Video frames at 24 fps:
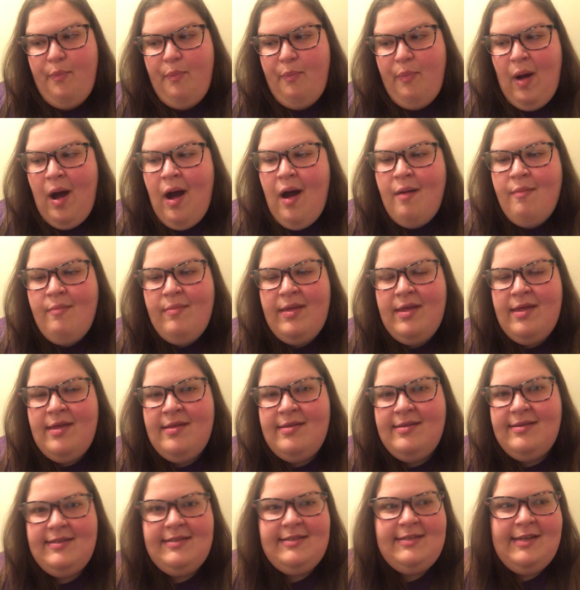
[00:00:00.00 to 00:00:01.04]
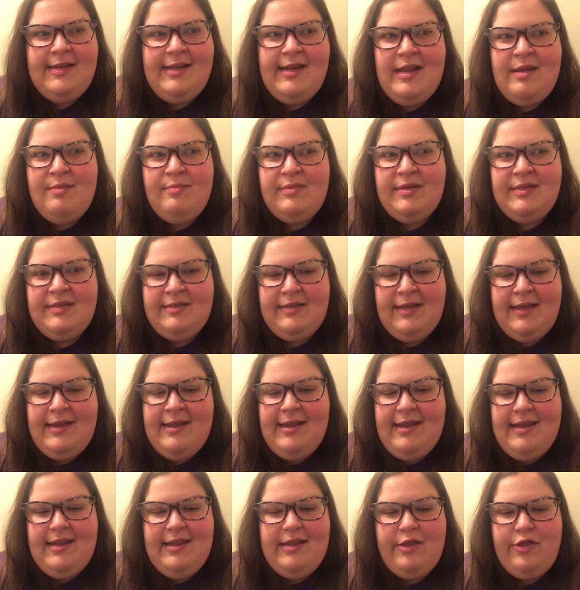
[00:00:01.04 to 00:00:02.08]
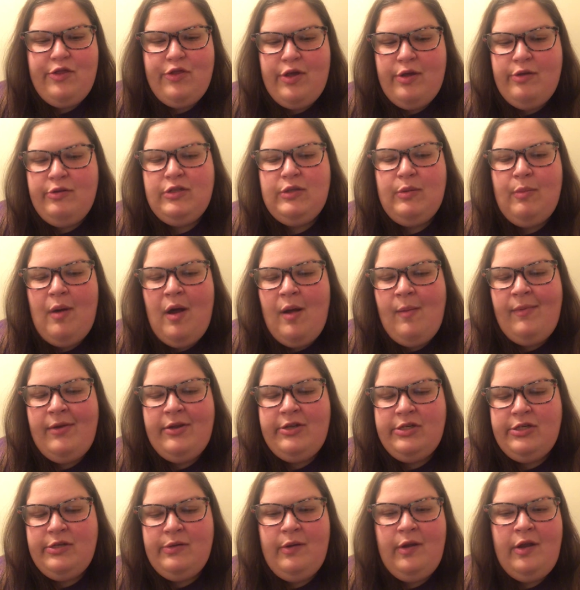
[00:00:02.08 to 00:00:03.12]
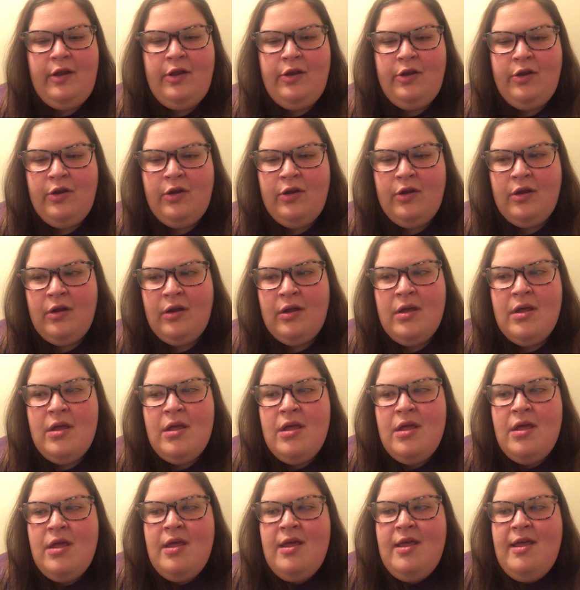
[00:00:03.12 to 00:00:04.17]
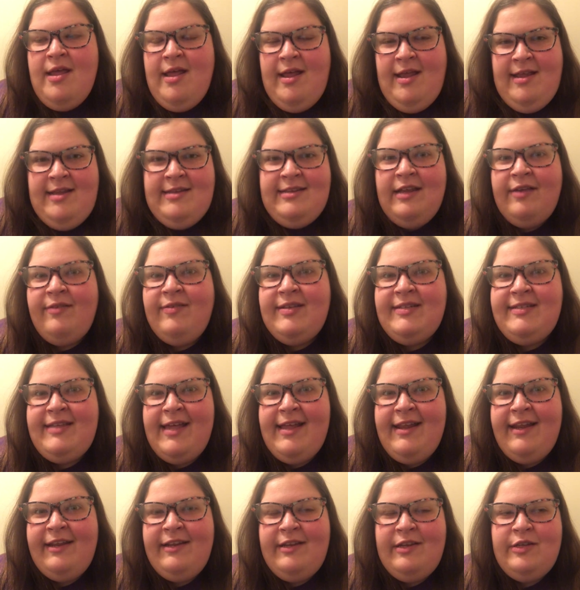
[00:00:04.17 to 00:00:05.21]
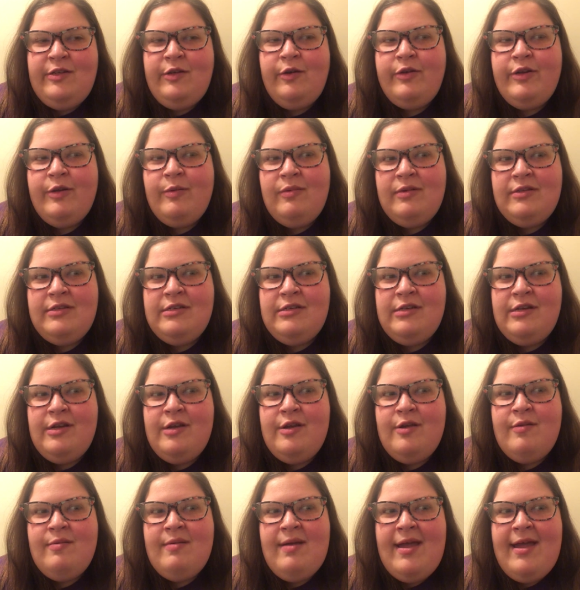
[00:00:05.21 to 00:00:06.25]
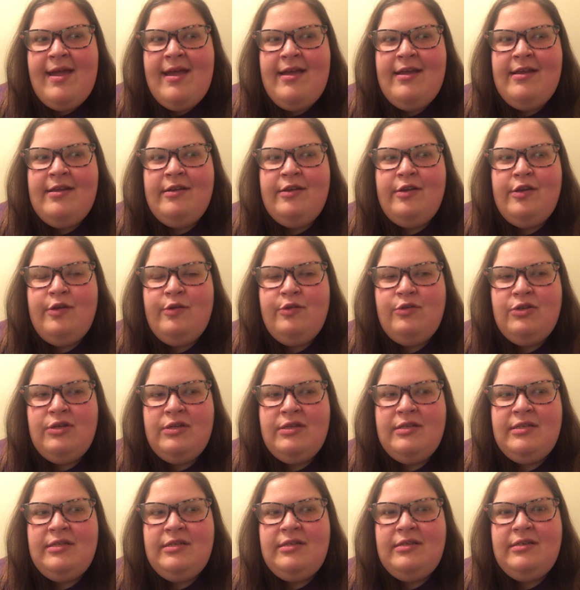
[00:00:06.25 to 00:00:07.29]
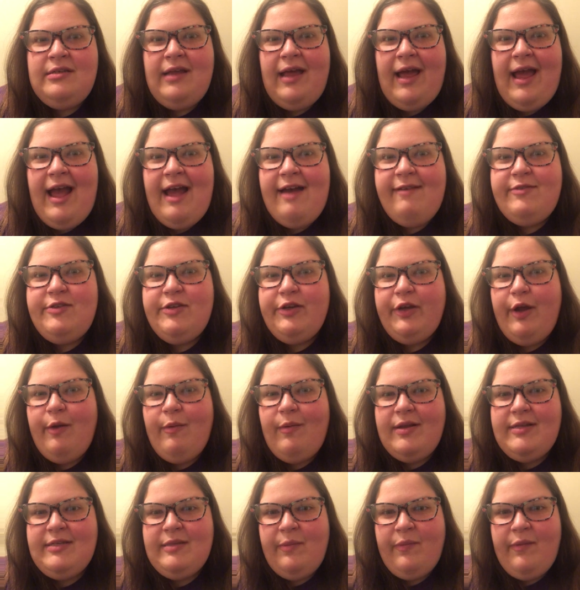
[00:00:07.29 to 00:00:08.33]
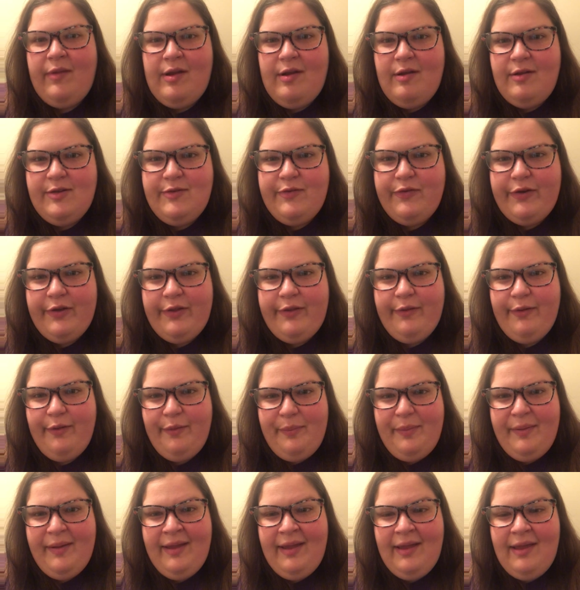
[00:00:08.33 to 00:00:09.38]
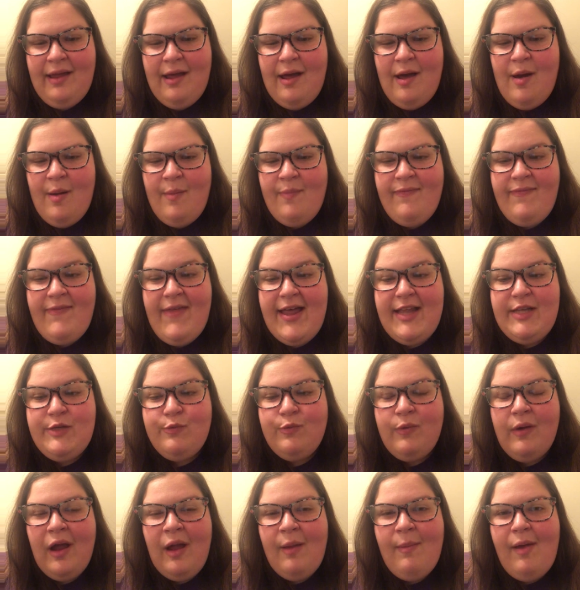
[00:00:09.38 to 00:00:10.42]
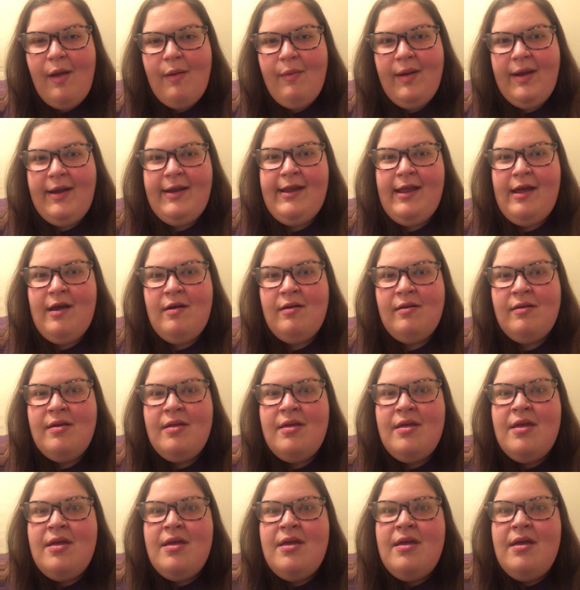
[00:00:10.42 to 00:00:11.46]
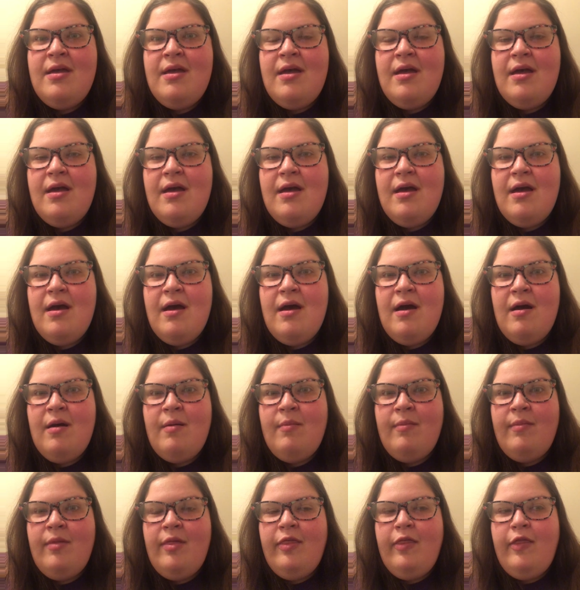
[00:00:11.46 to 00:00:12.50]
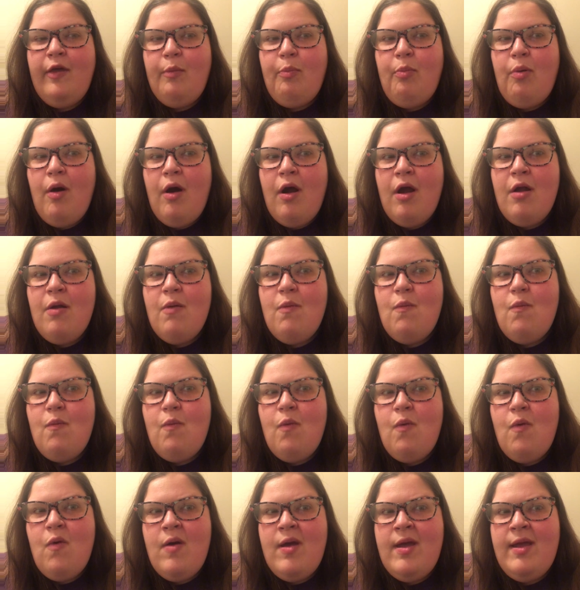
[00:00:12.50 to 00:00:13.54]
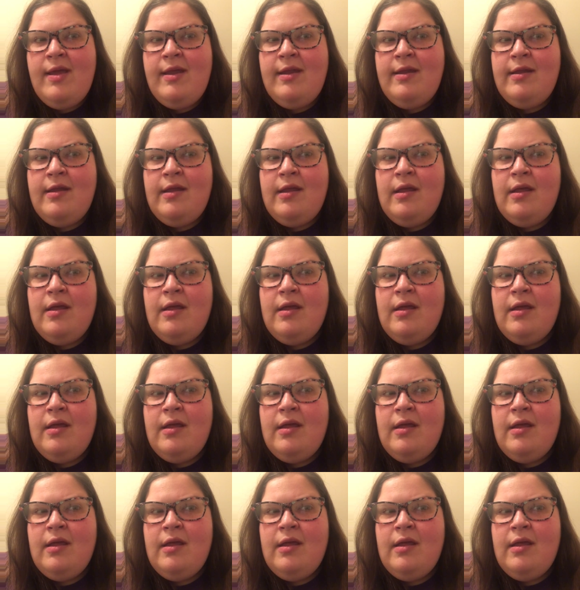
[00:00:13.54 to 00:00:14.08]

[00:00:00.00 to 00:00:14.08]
bomb hits and Emma Slate throws a bomb at you and you're devastated and don't know what to do and you just have to go read something else for a little bit. That's where I'm at right now. The part one